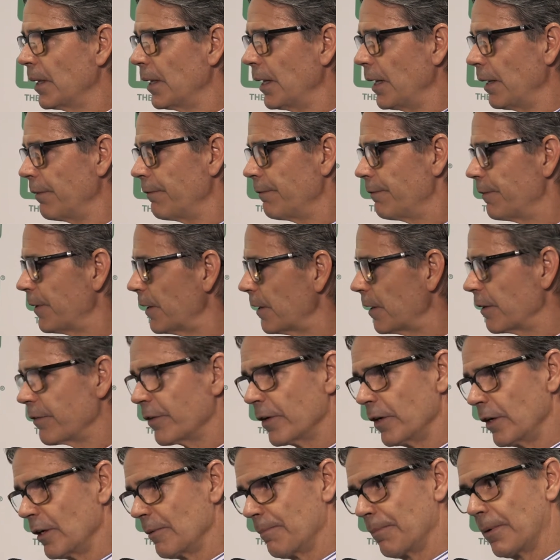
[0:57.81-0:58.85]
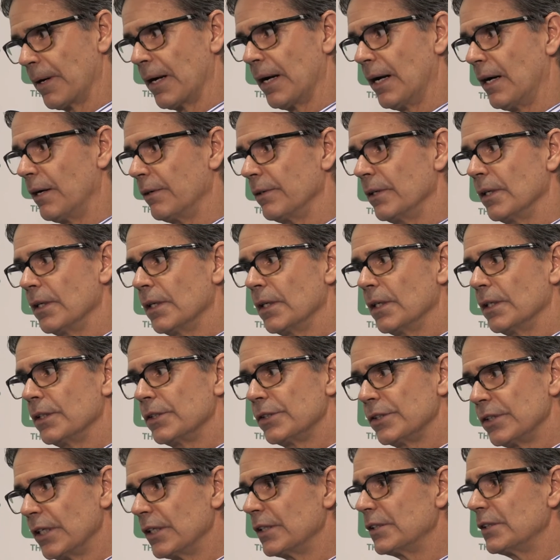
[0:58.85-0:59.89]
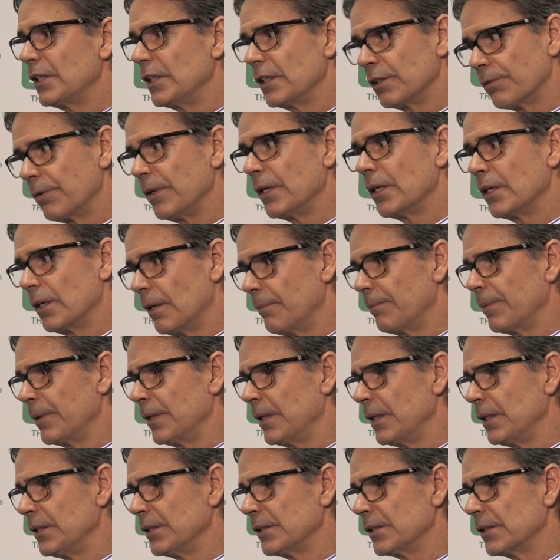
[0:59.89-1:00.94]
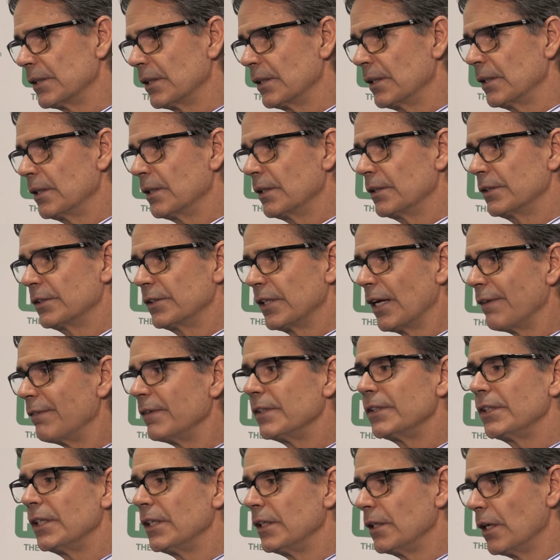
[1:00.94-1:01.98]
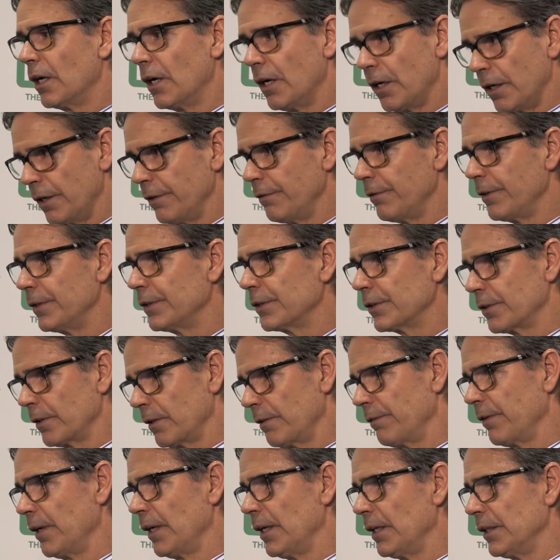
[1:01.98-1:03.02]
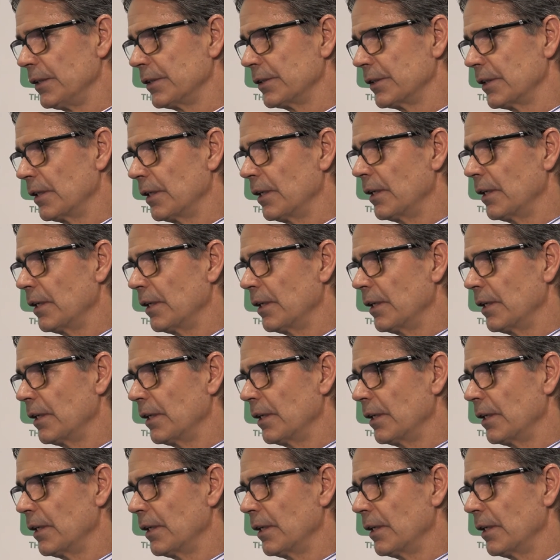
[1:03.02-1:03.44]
And I'm very, very proud. 63 companies, 1,700 surveys